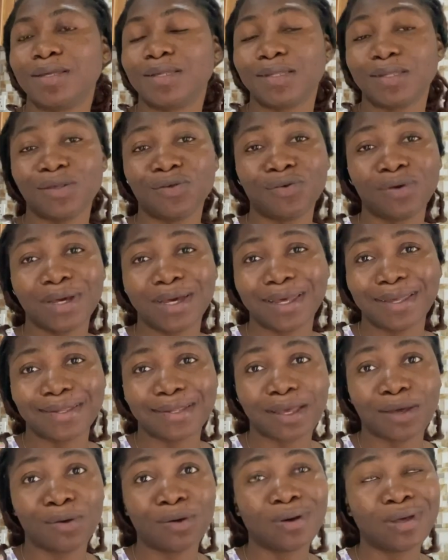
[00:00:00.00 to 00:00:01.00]
see you guys i
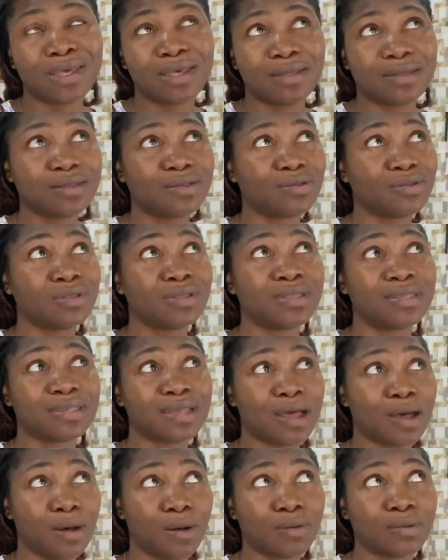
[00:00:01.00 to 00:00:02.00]
go into this
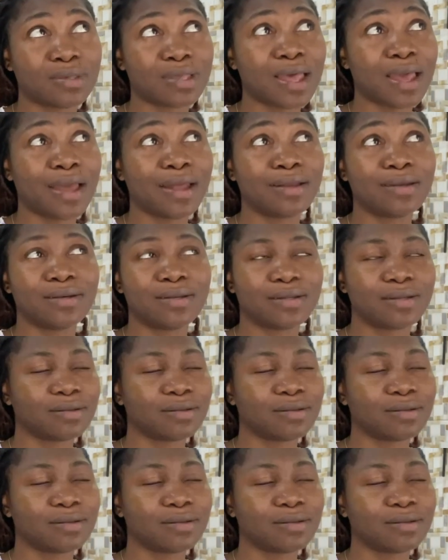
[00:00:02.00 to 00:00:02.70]
house and